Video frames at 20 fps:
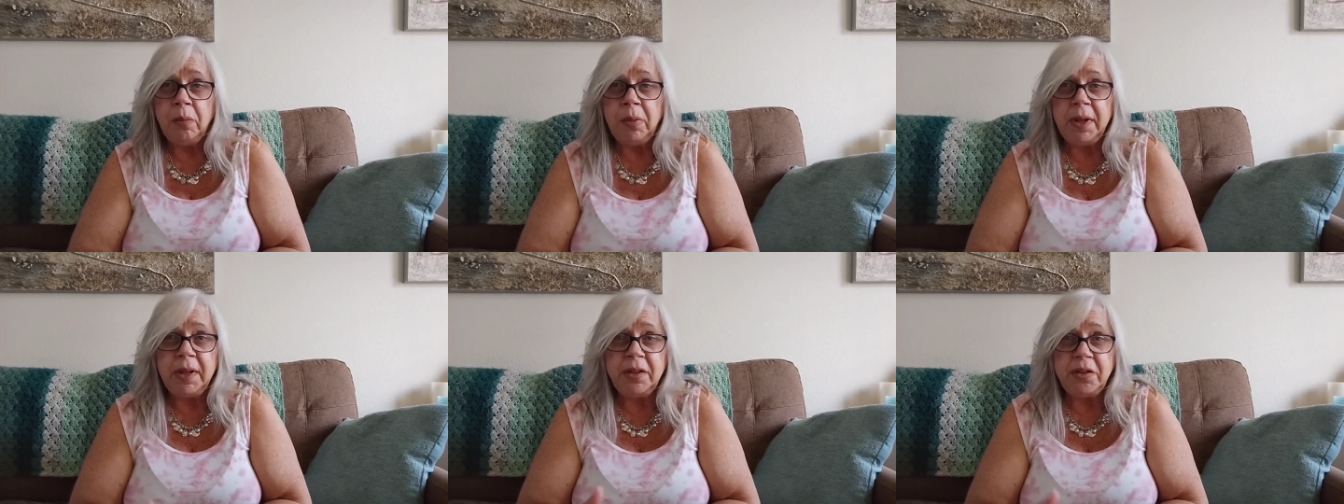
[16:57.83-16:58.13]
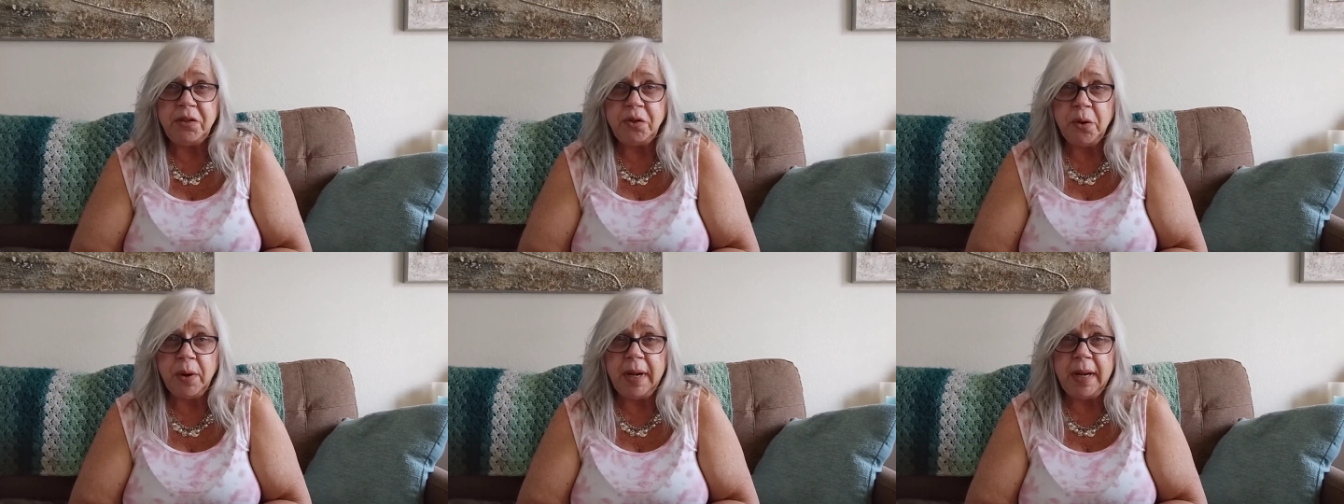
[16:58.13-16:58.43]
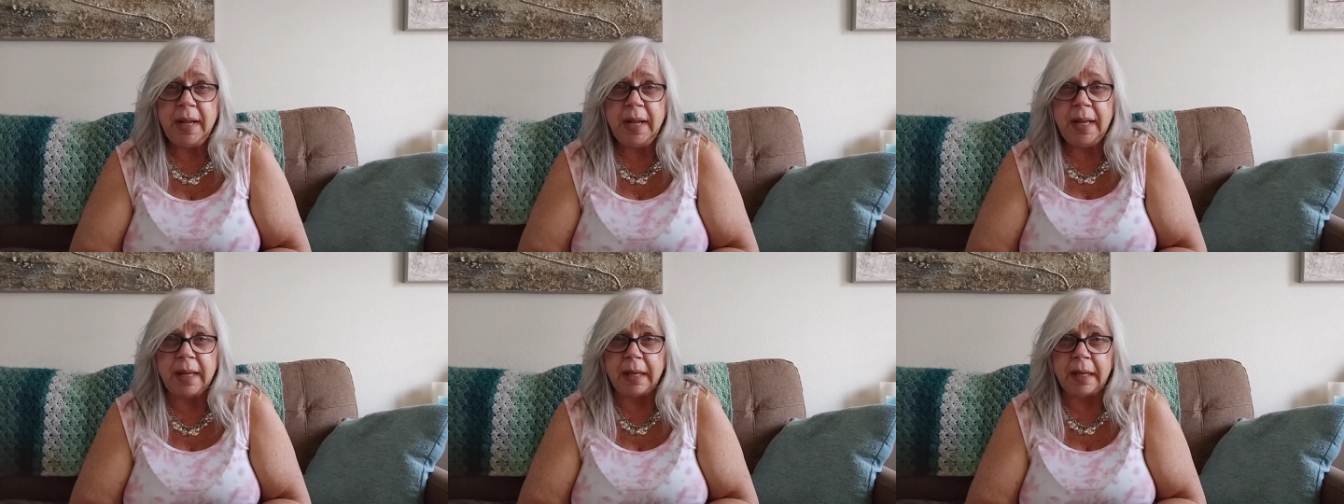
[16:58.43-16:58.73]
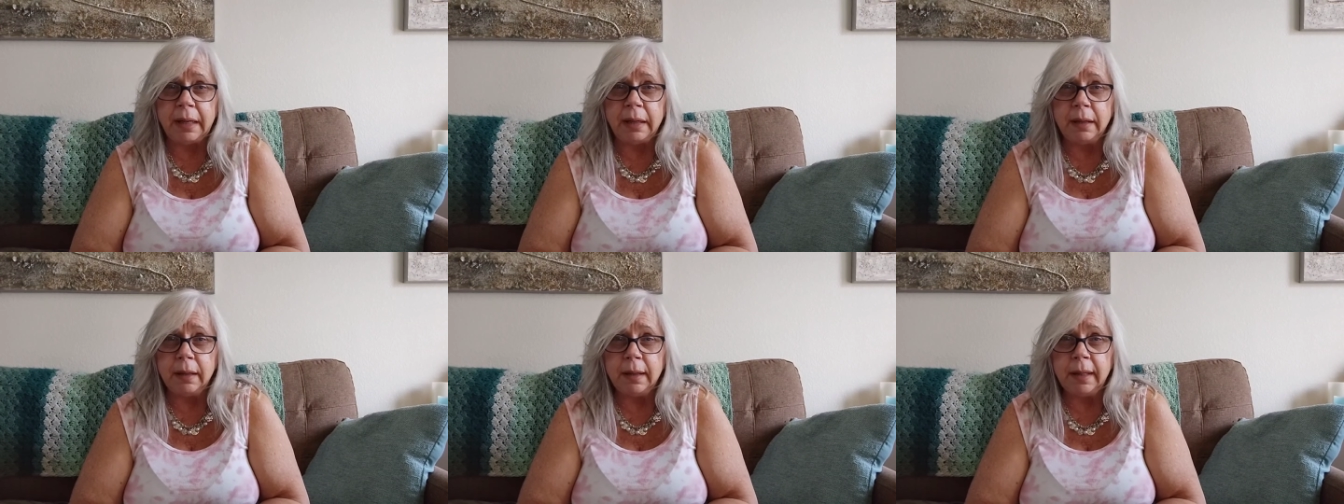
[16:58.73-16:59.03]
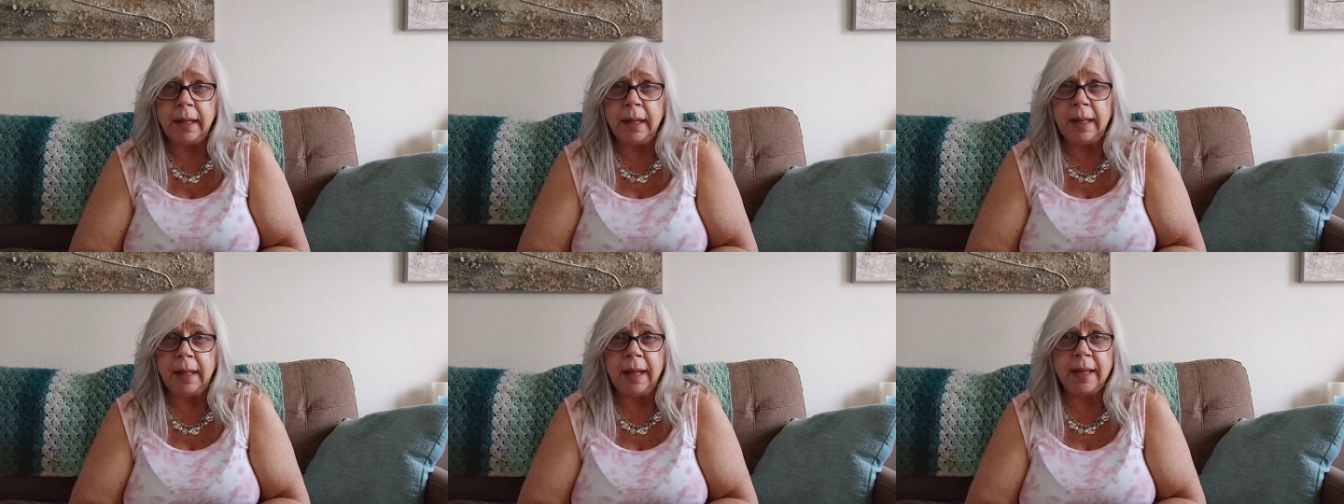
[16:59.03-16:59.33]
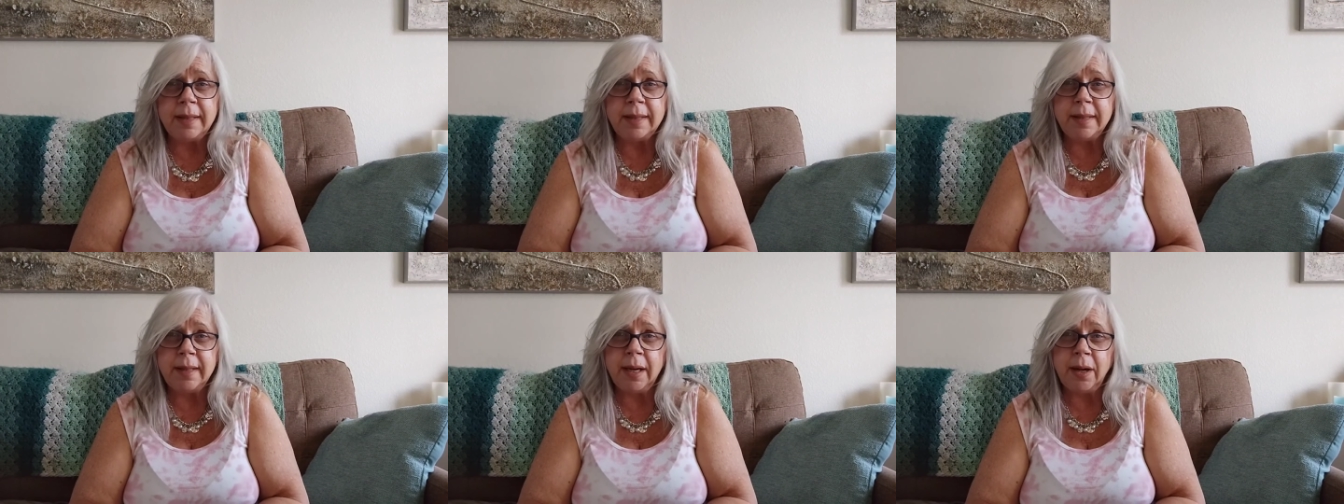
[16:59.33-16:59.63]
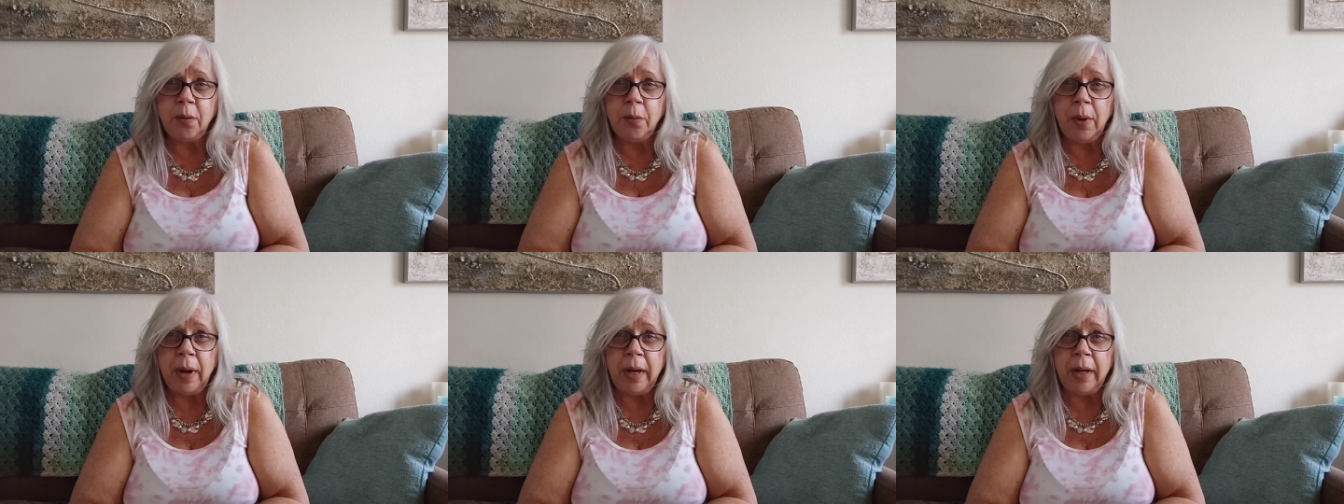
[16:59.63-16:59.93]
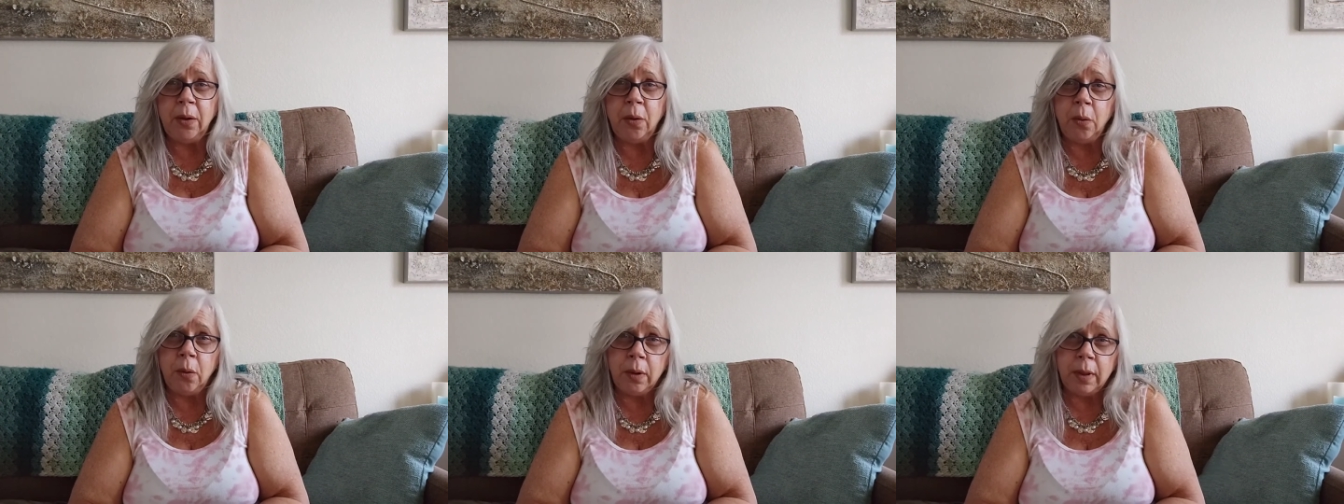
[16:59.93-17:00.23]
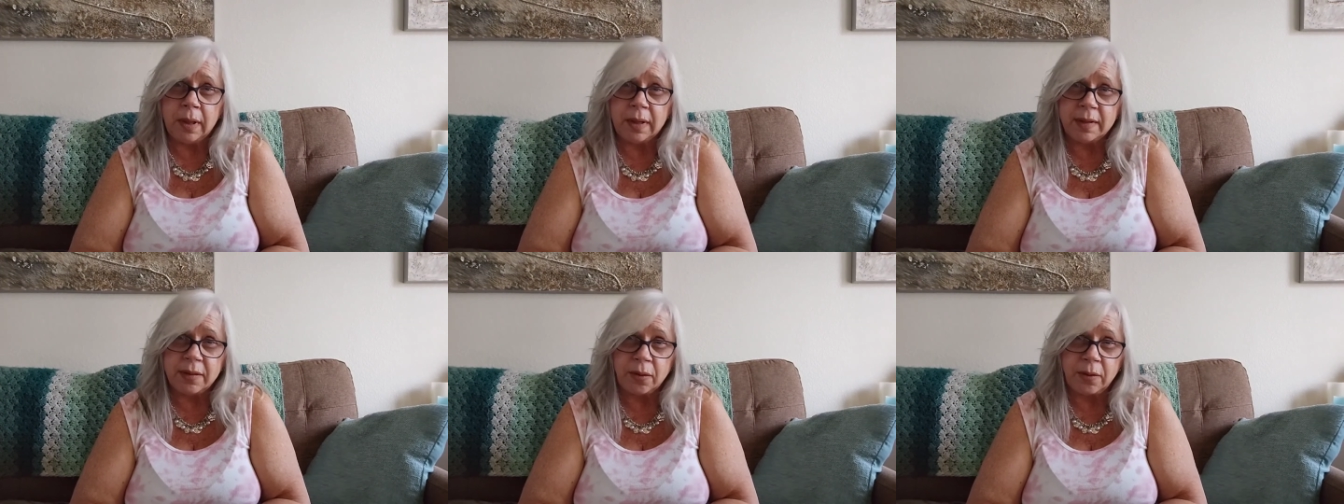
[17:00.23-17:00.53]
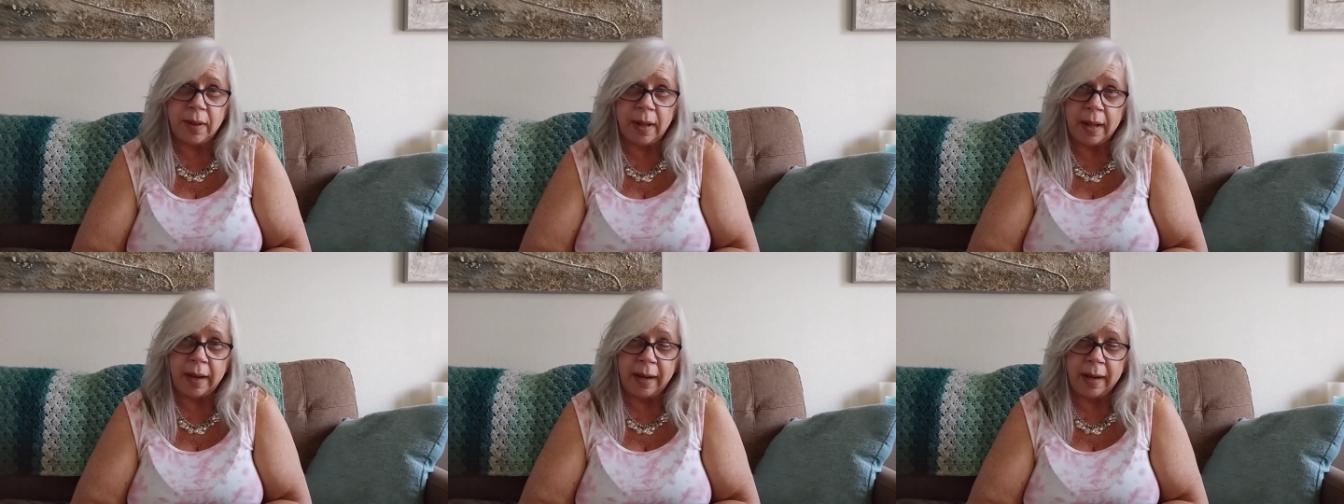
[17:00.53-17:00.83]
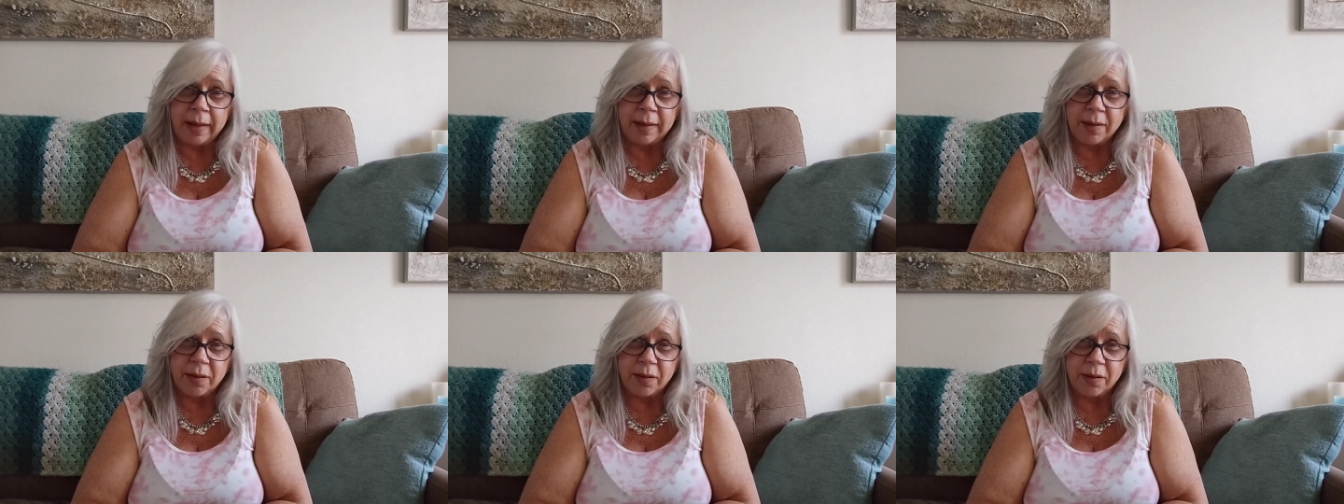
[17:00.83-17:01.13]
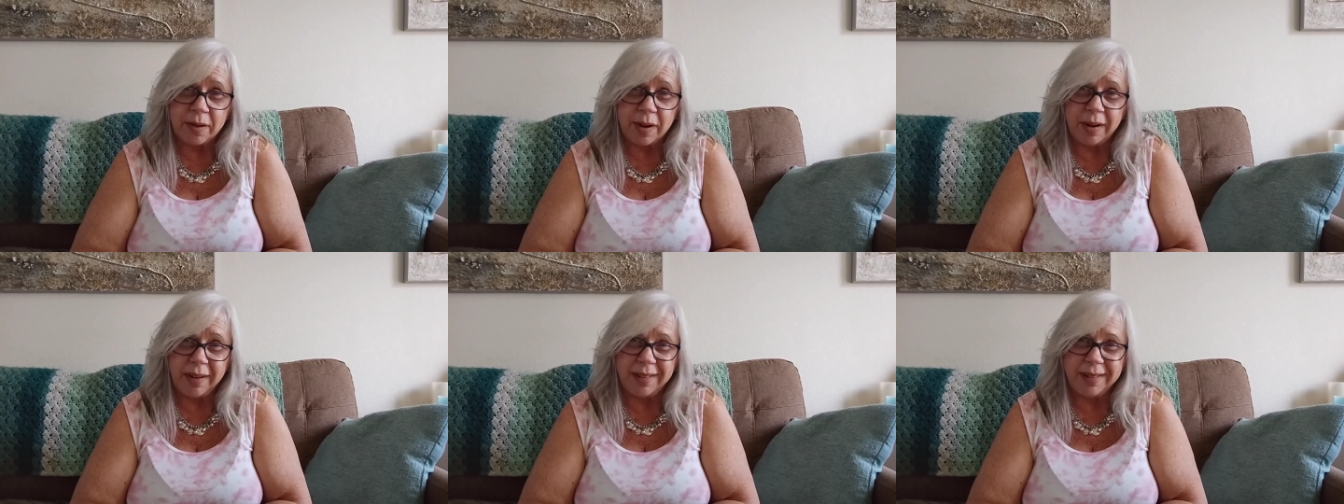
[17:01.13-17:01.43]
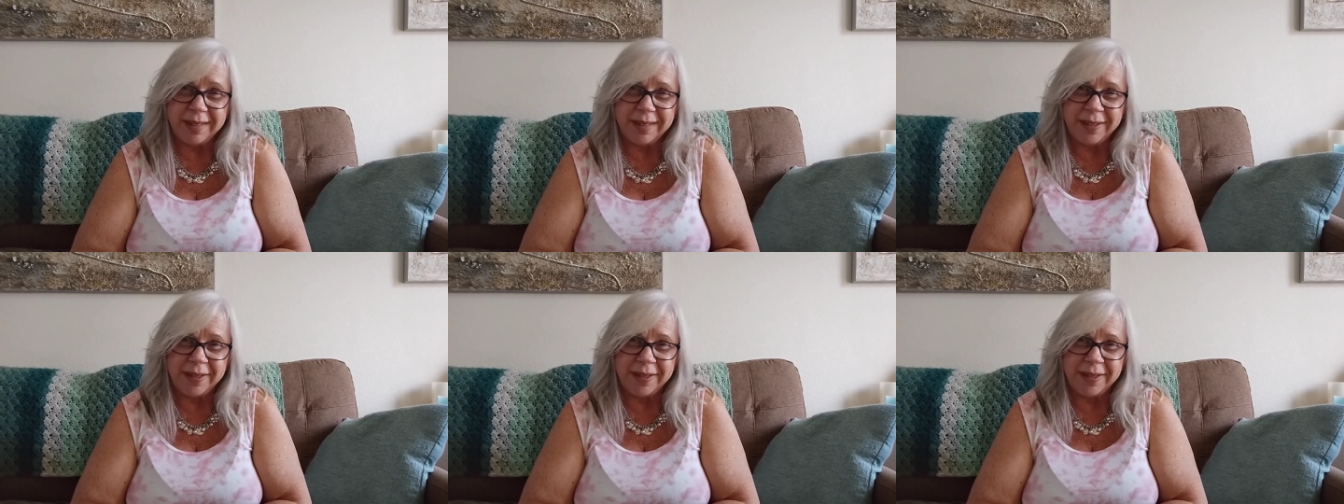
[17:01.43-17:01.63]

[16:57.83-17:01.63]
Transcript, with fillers: please join in and let's hear what your this or that answers are,